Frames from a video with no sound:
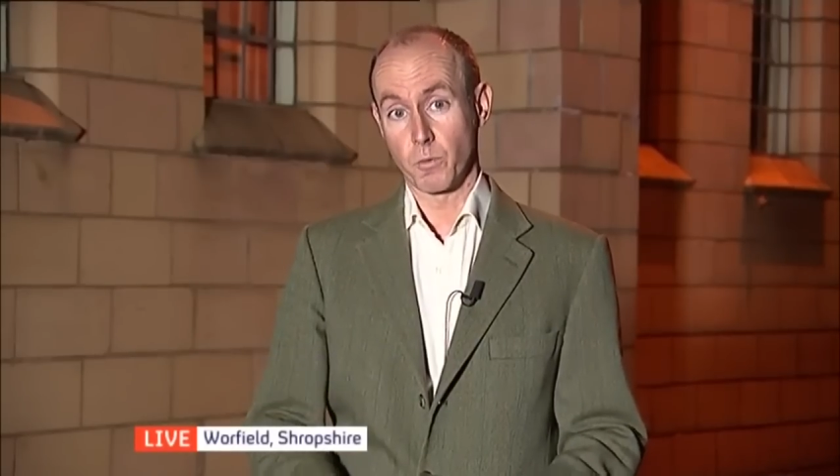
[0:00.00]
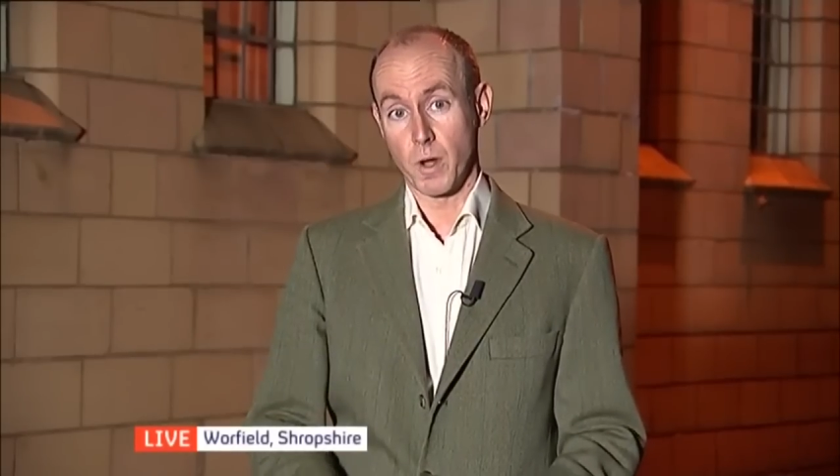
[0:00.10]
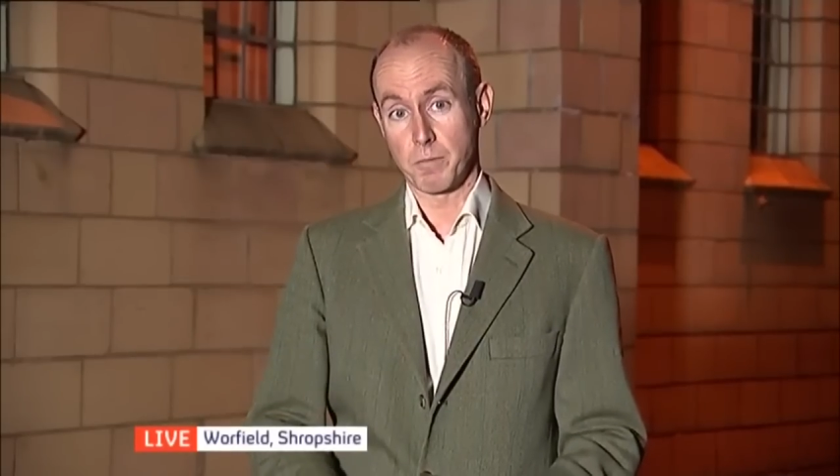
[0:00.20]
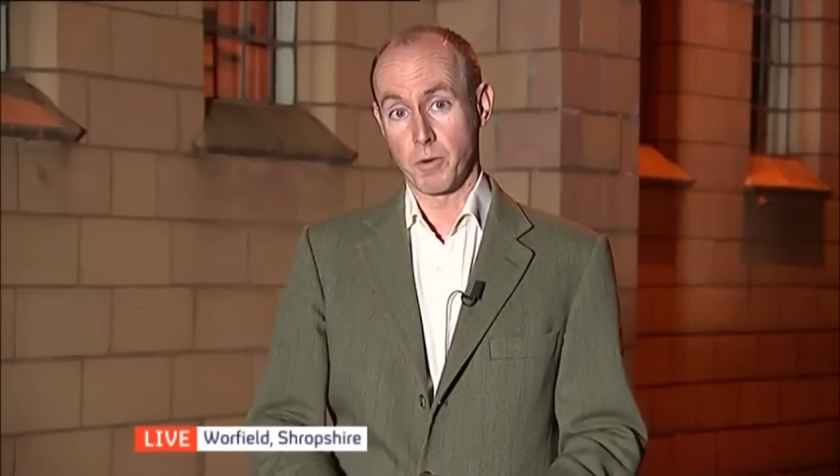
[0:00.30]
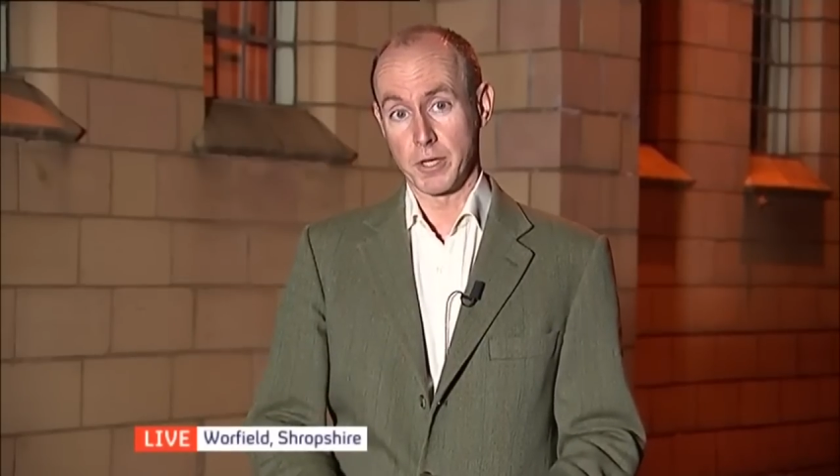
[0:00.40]

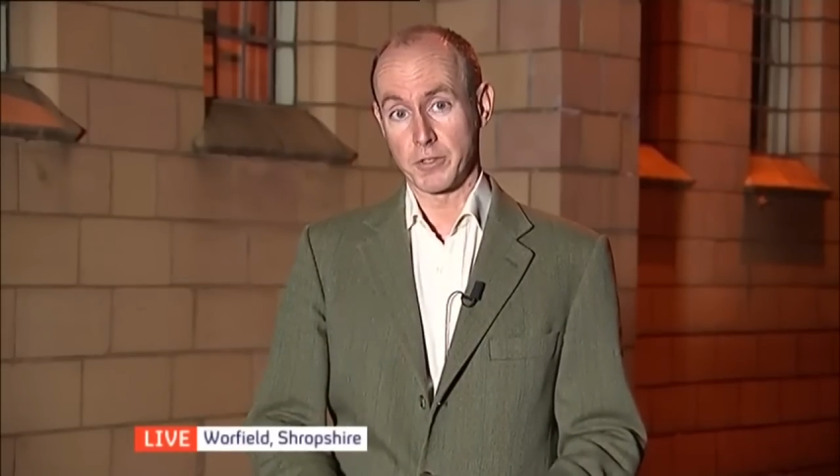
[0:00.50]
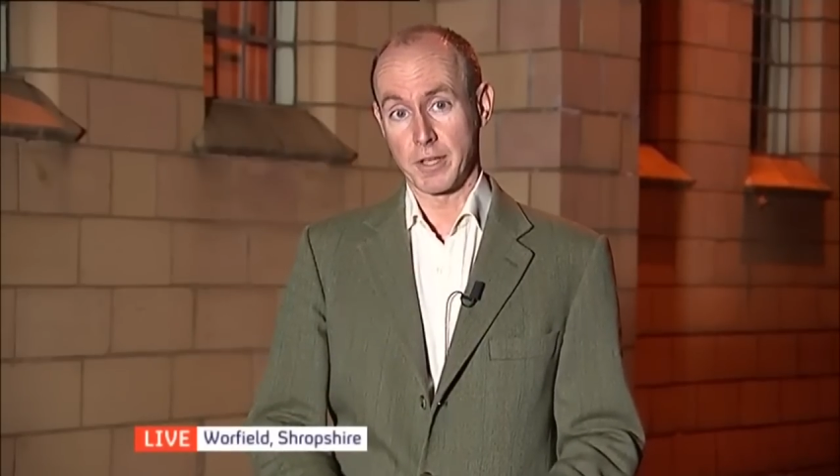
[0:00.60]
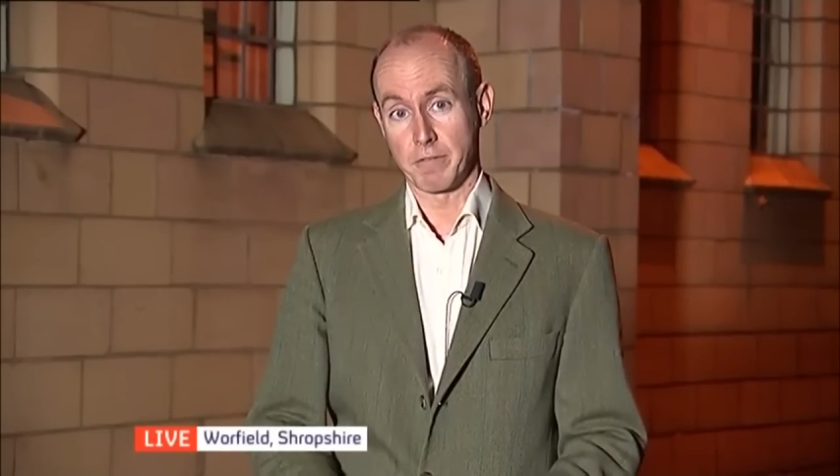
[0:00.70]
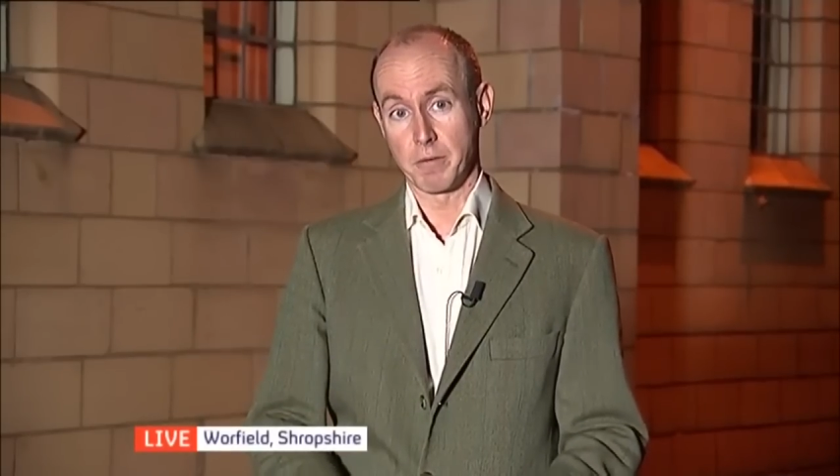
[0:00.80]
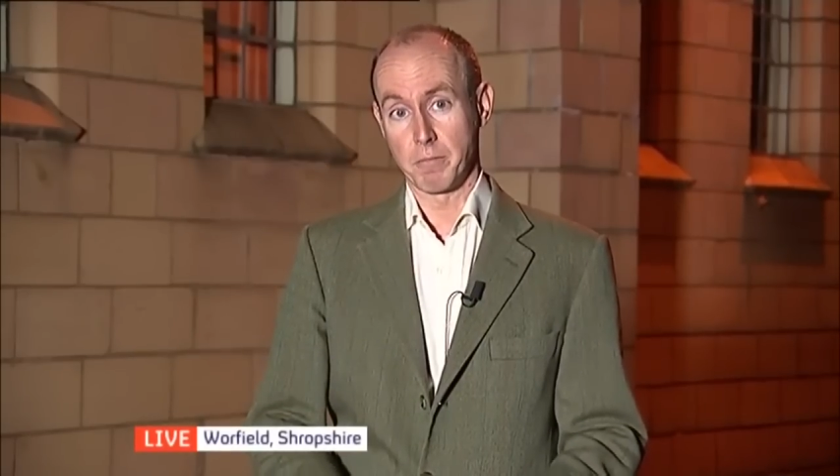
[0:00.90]

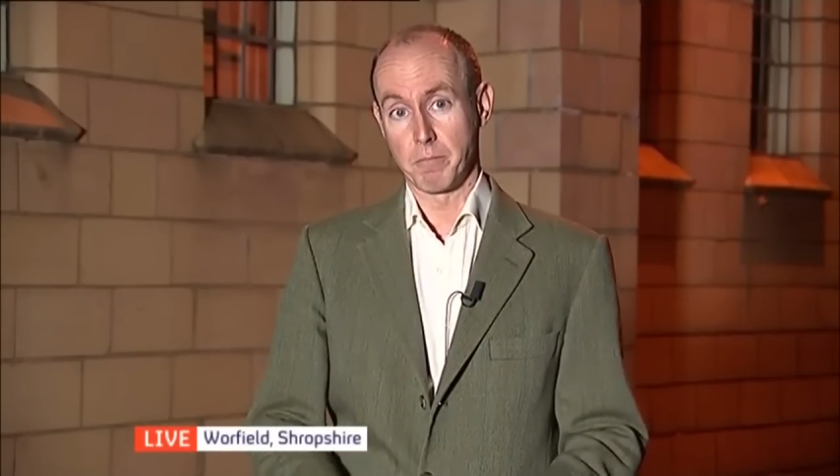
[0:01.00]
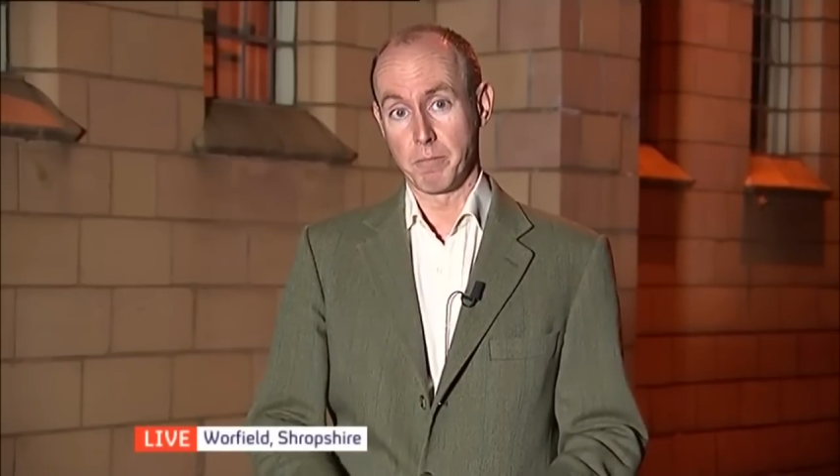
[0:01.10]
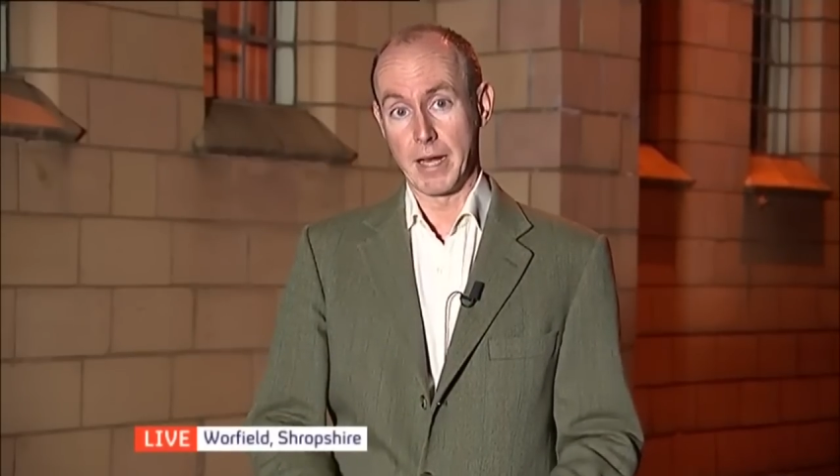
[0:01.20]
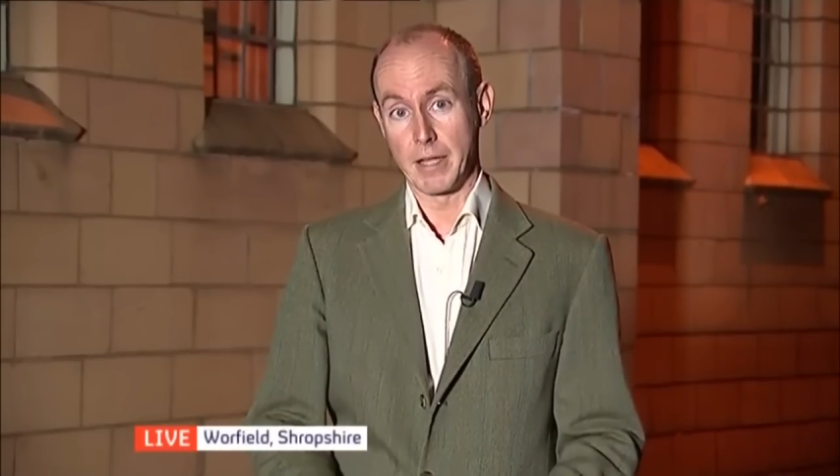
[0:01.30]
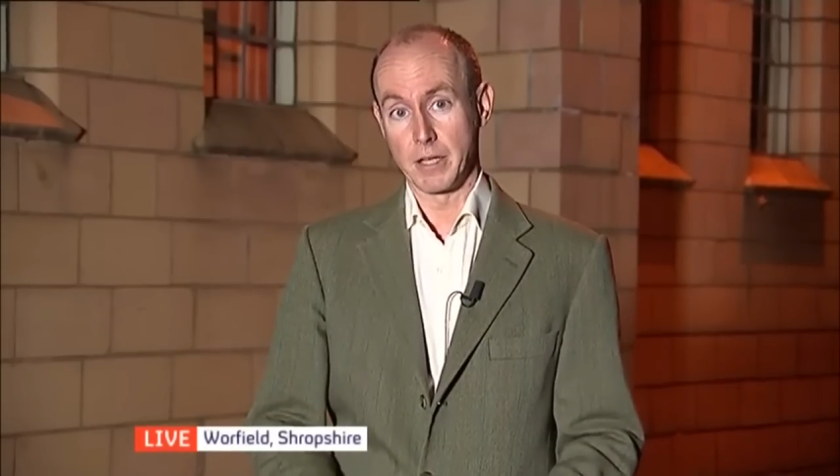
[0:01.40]
1.7
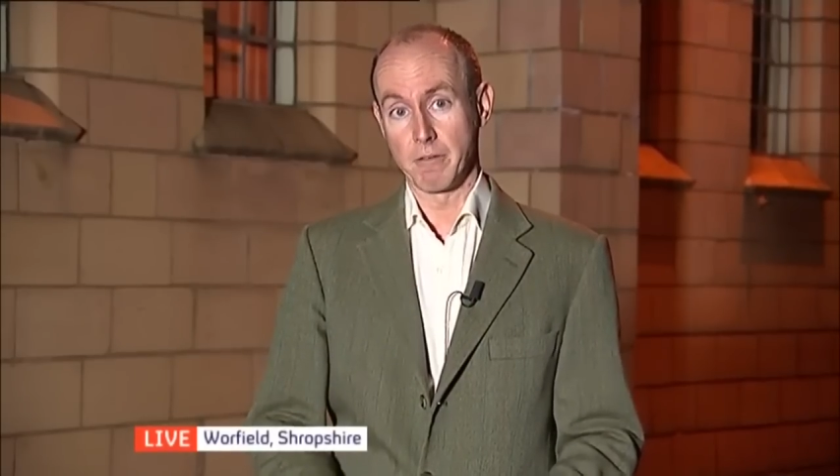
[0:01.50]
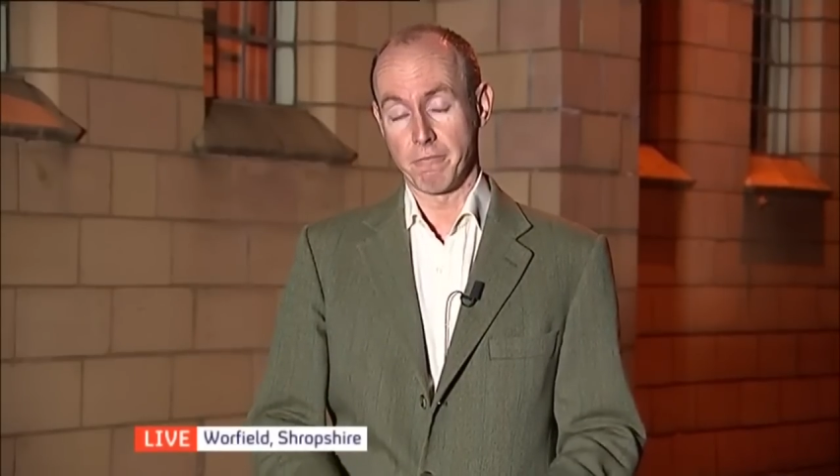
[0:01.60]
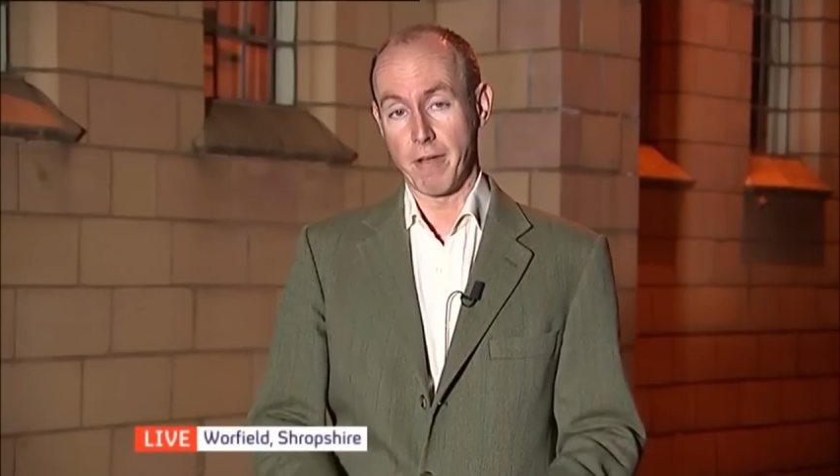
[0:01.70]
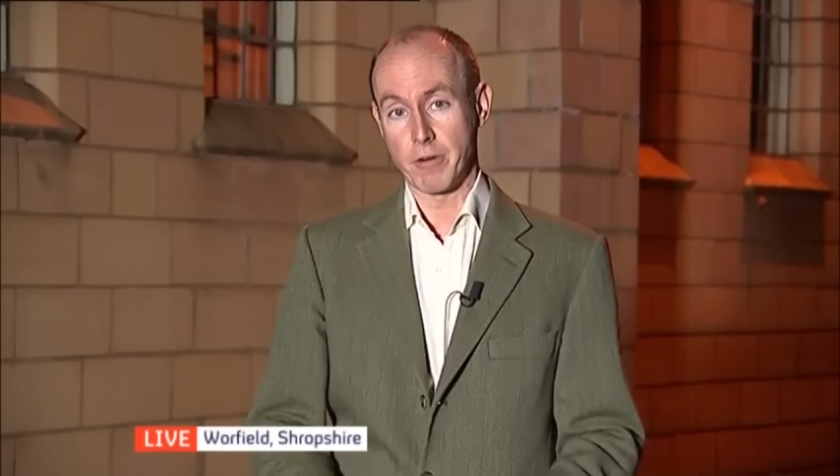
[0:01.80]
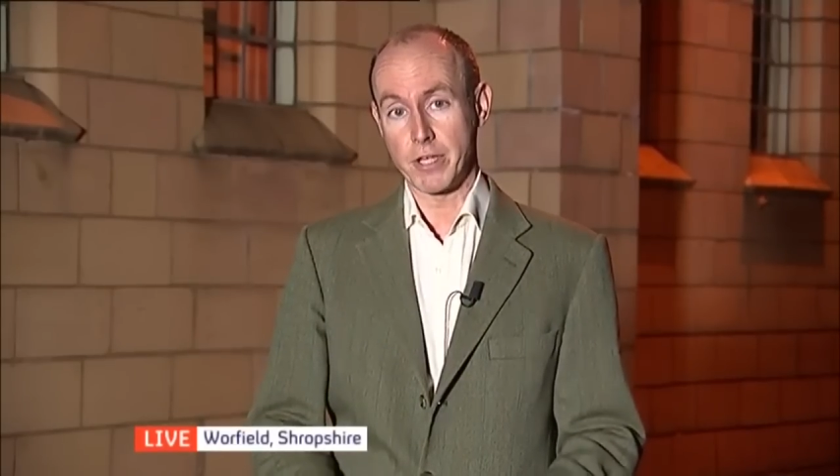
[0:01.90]
billion
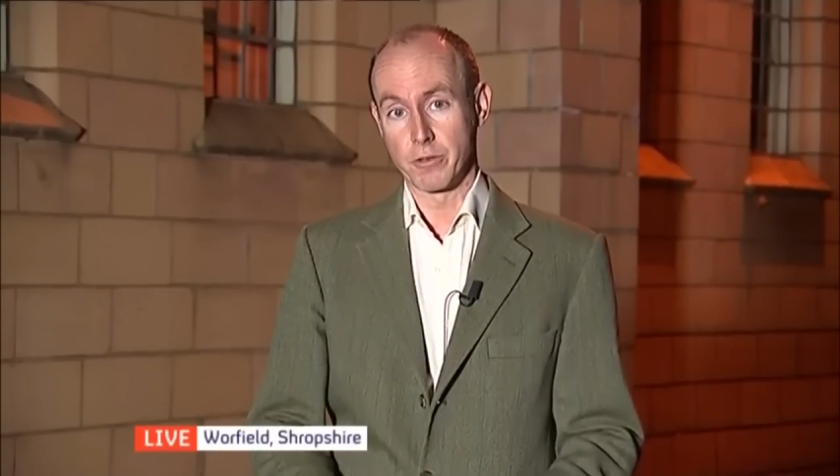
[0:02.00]
very